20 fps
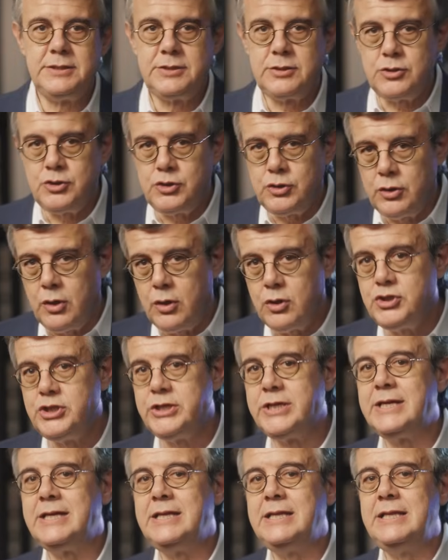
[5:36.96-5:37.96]

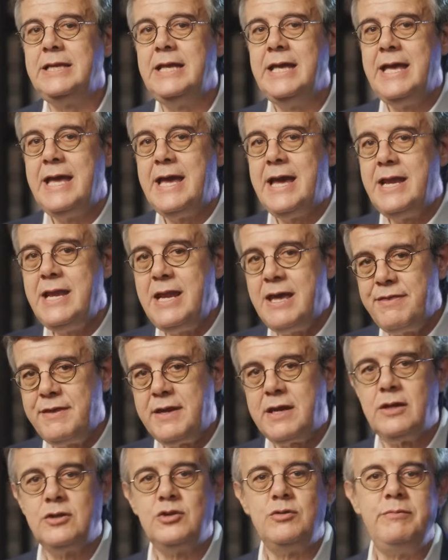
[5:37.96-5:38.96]
sociological and
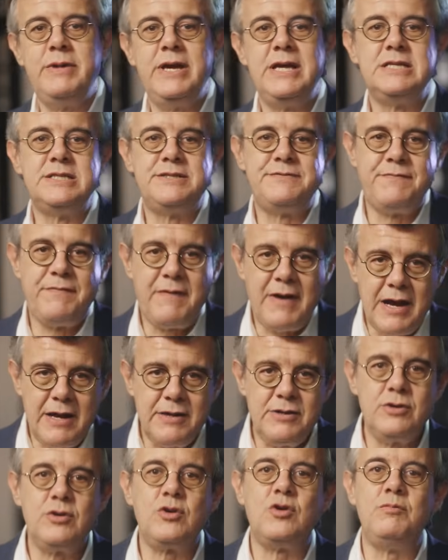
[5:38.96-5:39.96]
ethical domains,
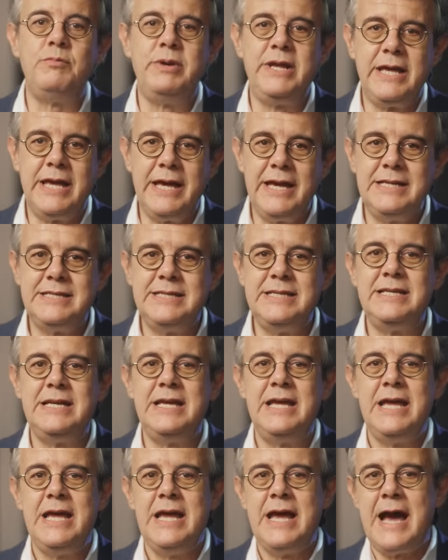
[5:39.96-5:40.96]
further complicating
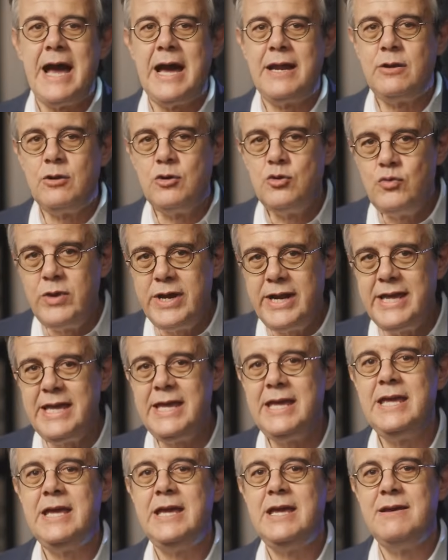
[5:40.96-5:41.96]
an
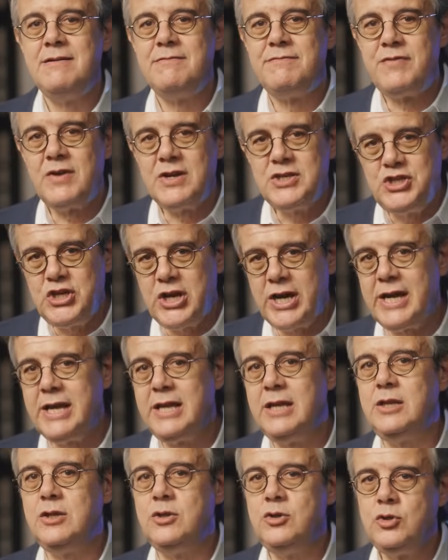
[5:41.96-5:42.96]
already
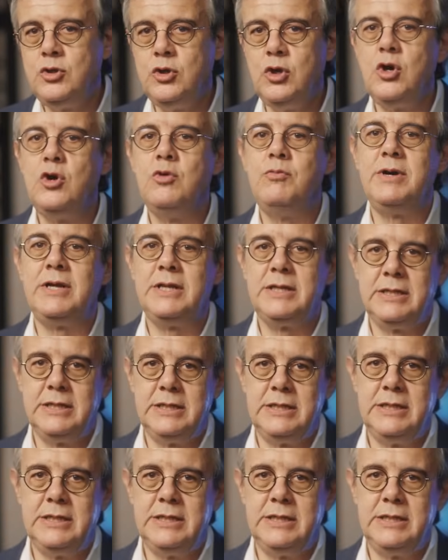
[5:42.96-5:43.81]
fragile global